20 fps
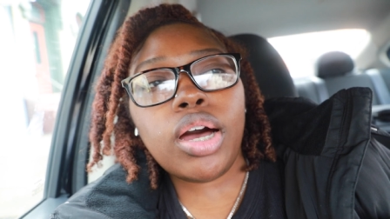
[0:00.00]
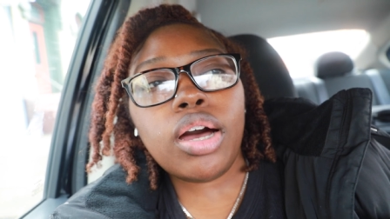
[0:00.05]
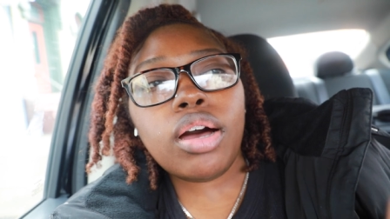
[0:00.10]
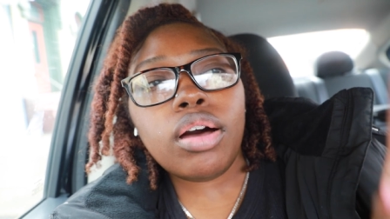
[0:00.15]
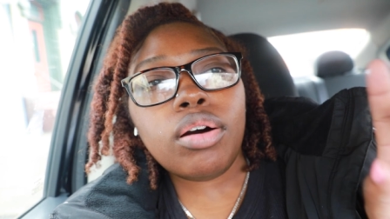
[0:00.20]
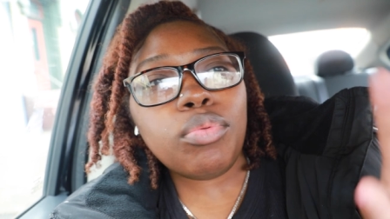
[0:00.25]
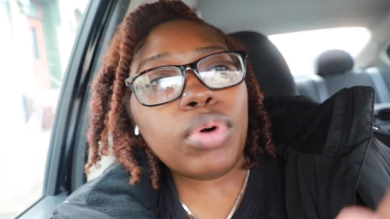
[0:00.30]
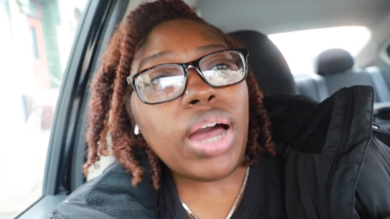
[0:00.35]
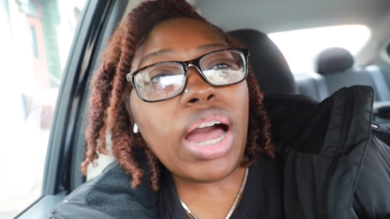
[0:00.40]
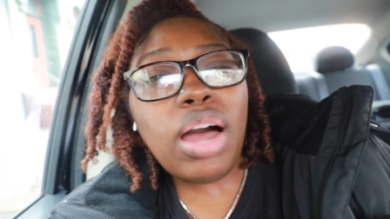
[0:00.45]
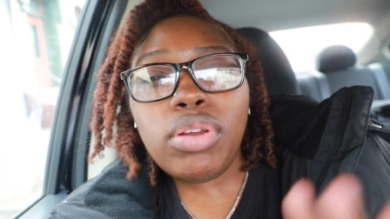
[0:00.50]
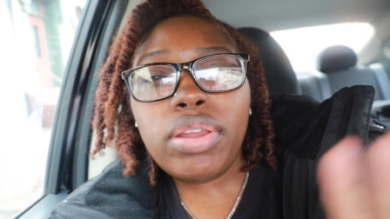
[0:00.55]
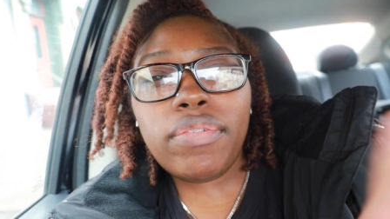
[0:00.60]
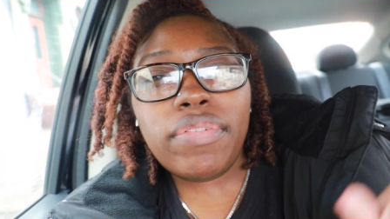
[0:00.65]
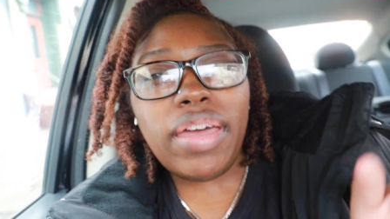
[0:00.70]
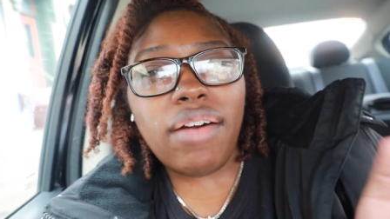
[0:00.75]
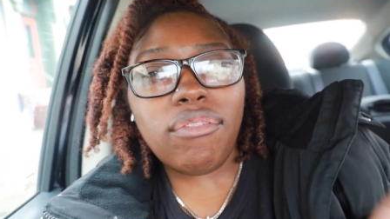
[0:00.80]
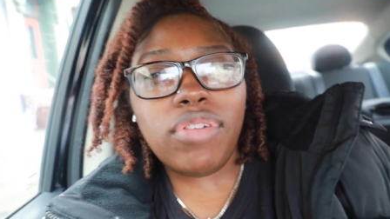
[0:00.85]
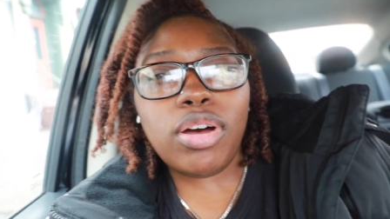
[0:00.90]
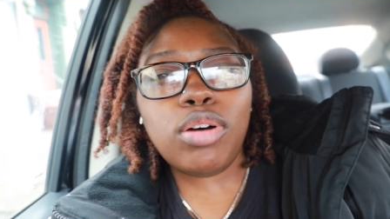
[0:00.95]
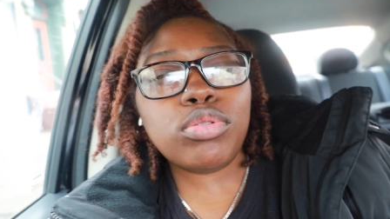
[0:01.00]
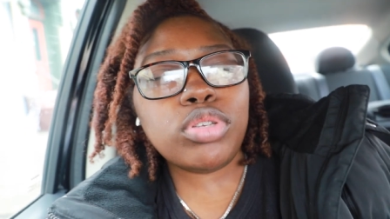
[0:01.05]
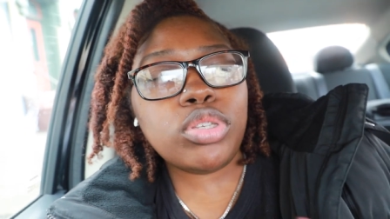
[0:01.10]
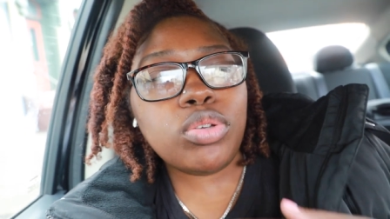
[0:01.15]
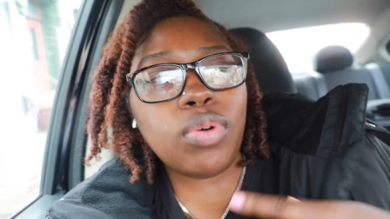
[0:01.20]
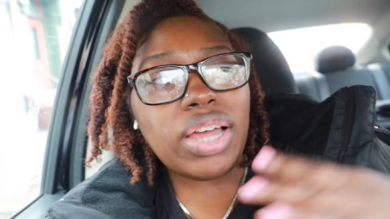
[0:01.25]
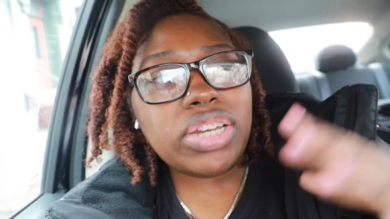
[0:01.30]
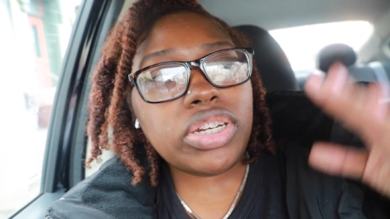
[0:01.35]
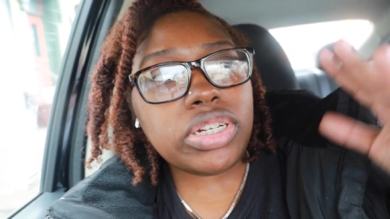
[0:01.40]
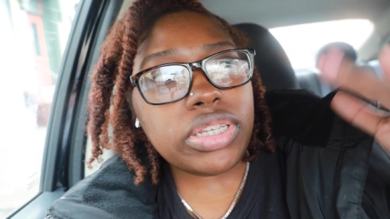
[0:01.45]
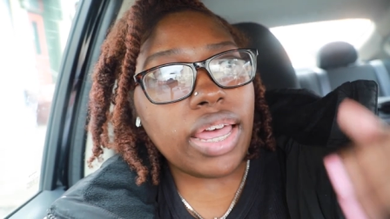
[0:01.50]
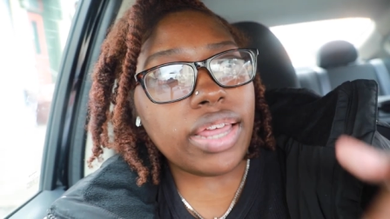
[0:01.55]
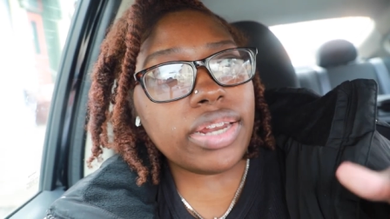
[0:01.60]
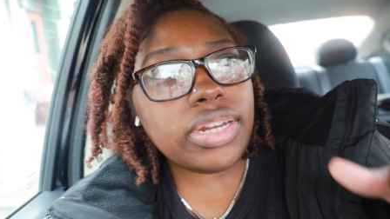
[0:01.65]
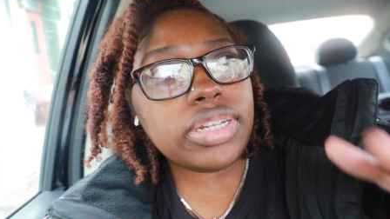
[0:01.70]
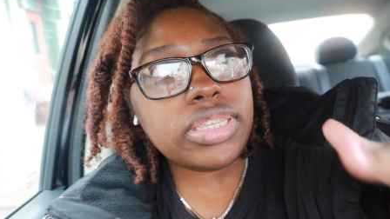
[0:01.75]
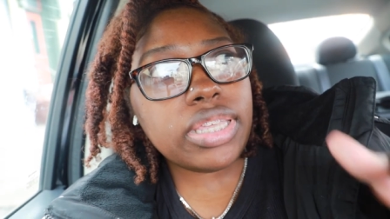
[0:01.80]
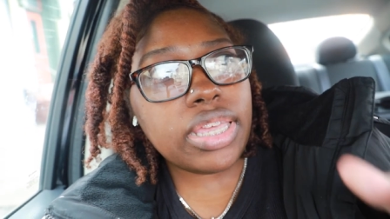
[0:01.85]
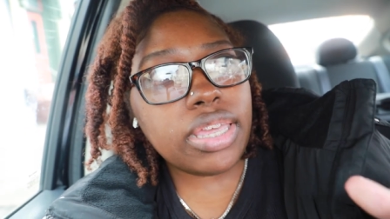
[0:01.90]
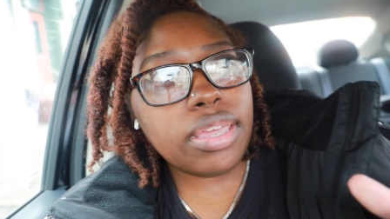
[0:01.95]
Um, well, I don't even have a whole suit. I just
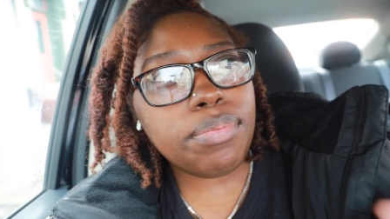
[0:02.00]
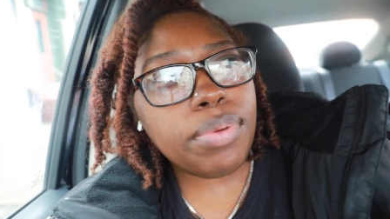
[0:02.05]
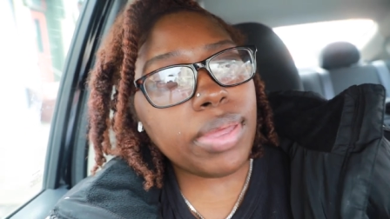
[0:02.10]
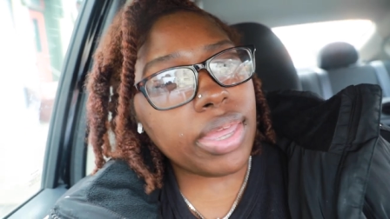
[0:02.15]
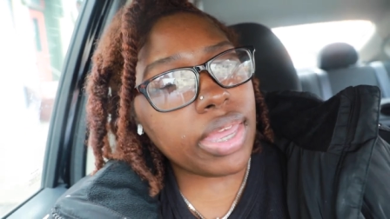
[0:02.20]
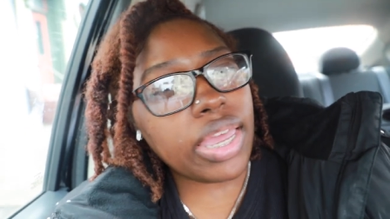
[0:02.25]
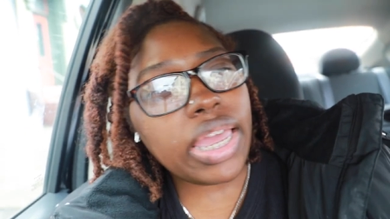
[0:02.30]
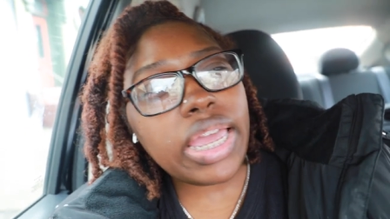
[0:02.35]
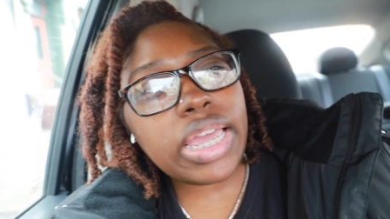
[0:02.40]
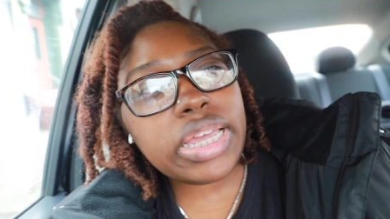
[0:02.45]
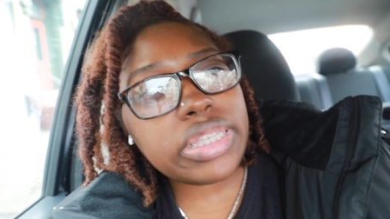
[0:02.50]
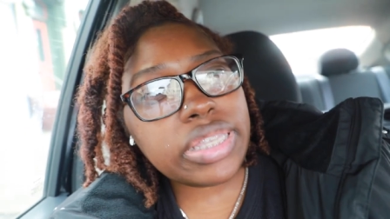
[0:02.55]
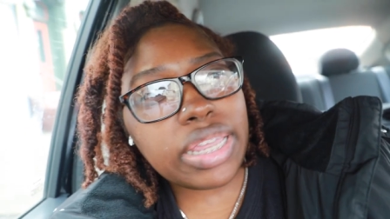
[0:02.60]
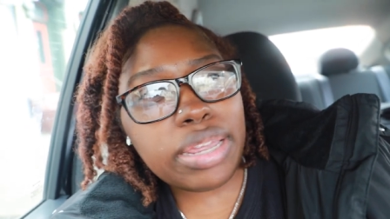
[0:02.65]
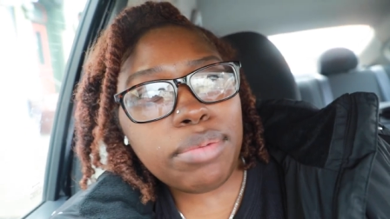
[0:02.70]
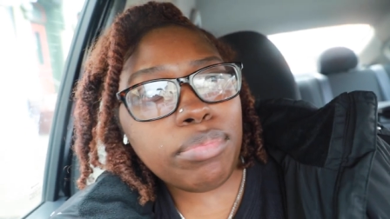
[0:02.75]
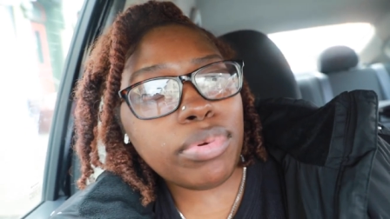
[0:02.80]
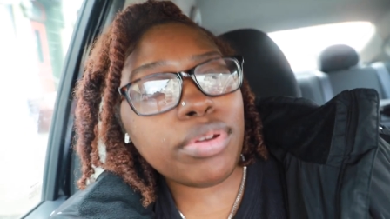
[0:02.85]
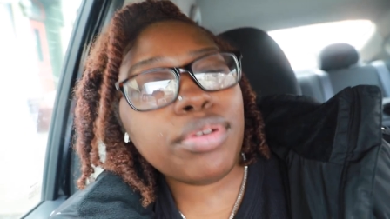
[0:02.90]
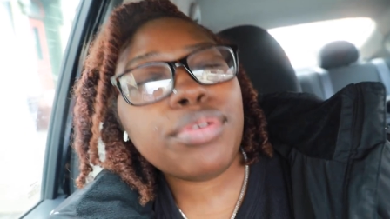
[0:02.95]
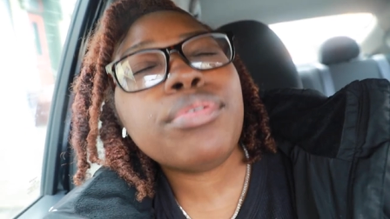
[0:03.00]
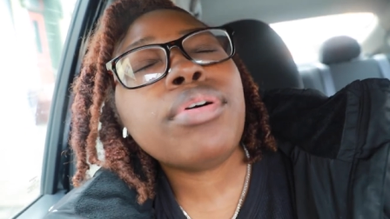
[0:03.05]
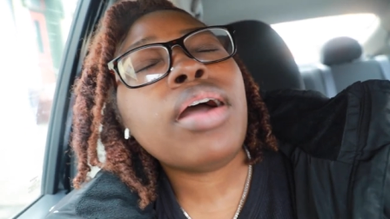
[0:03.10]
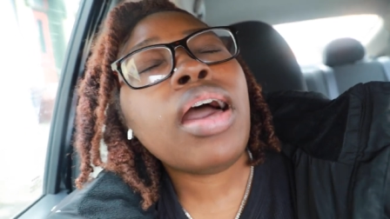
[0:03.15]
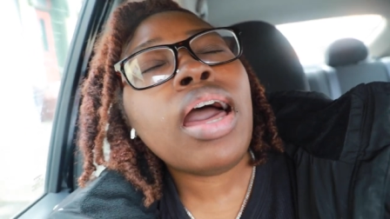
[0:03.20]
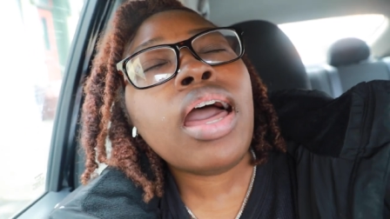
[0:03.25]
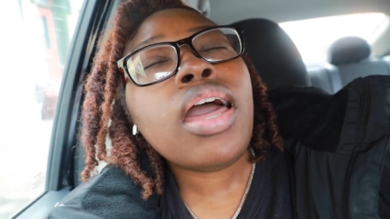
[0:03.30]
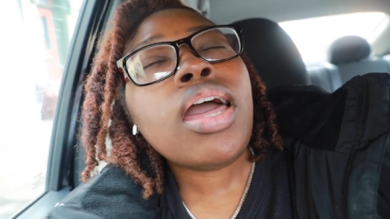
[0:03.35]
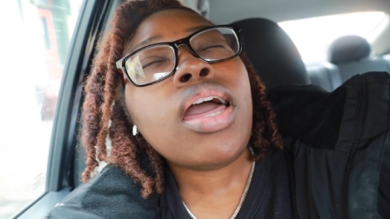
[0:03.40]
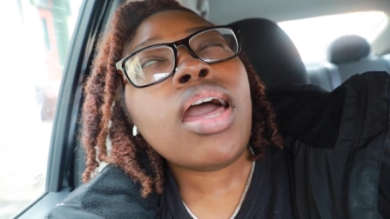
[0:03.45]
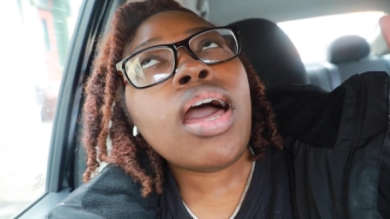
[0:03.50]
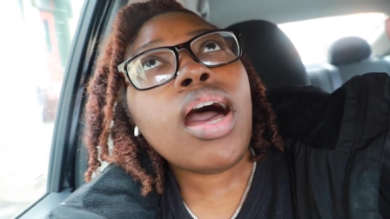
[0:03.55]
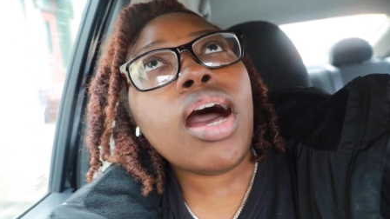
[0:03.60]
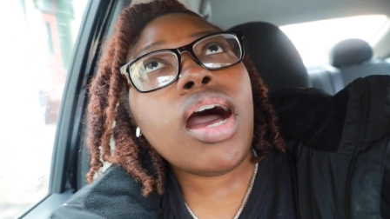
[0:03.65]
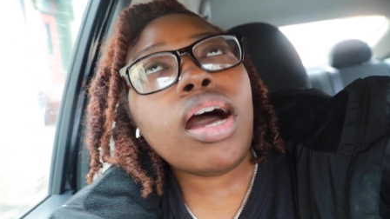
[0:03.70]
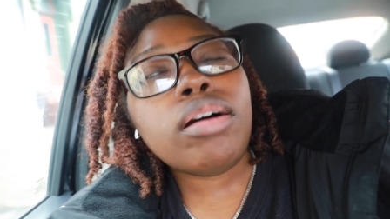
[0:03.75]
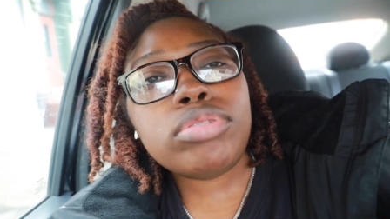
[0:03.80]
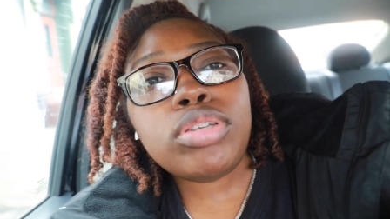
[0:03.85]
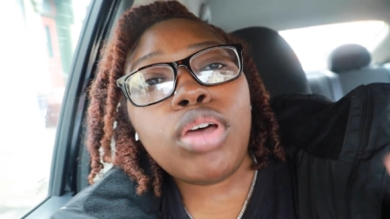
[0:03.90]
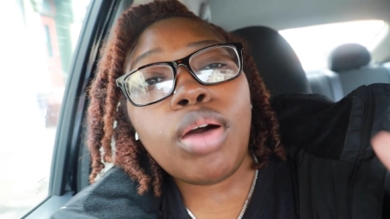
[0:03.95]
have the ski pants. They blue.
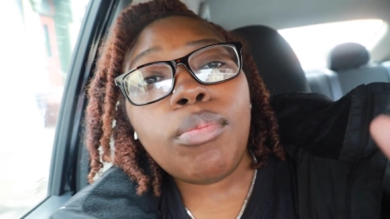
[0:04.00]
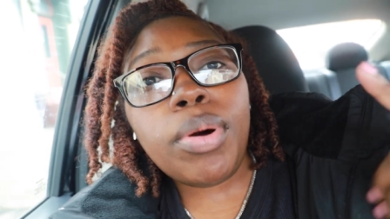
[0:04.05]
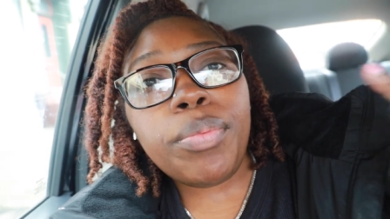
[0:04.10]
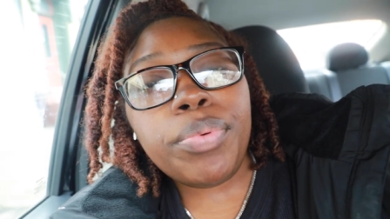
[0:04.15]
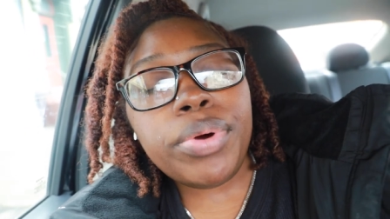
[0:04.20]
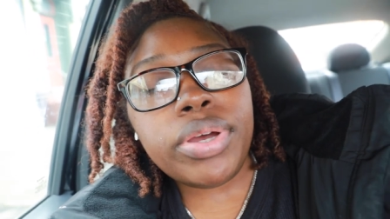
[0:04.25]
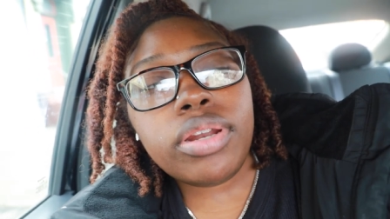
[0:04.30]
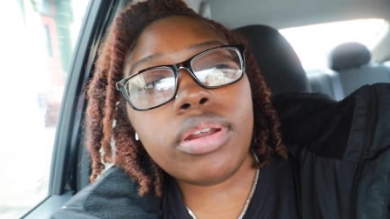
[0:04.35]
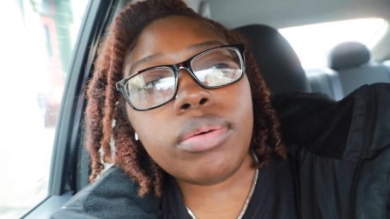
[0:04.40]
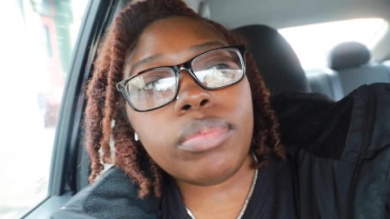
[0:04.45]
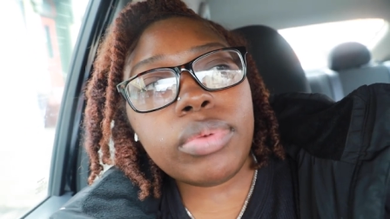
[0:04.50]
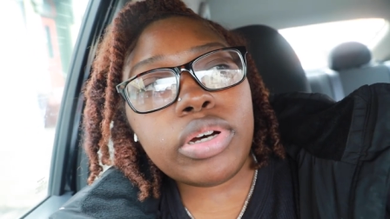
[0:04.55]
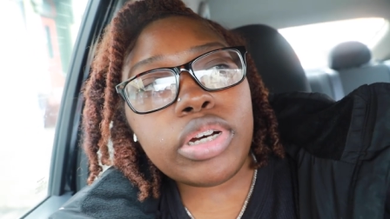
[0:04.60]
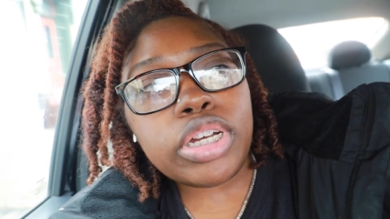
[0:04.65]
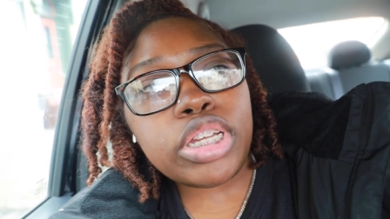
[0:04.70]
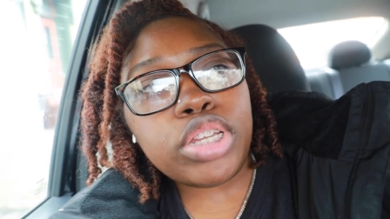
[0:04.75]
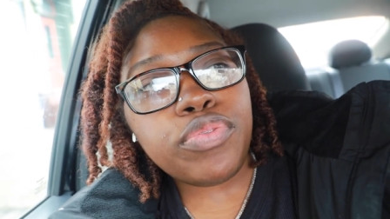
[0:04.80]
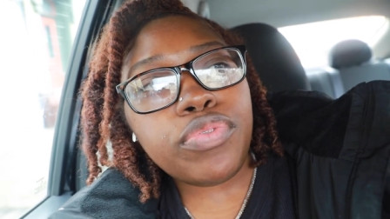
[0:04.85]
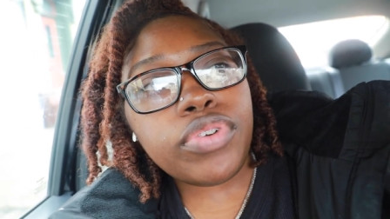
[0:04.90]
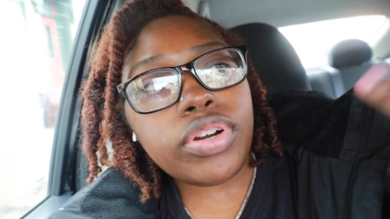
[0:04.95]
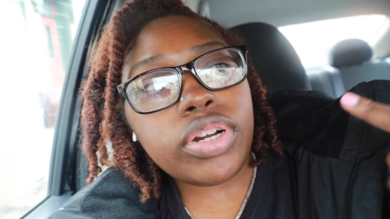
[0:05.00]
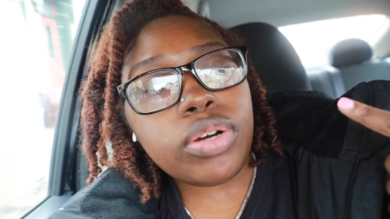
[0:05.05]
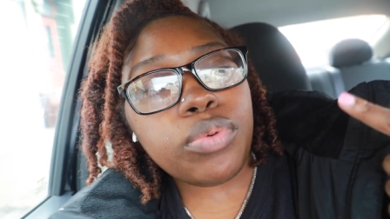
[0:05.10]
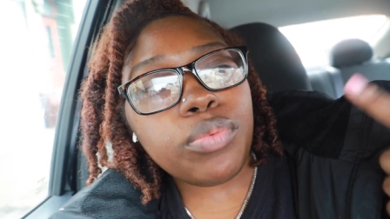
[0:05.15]
Um, so I'm going to put them on for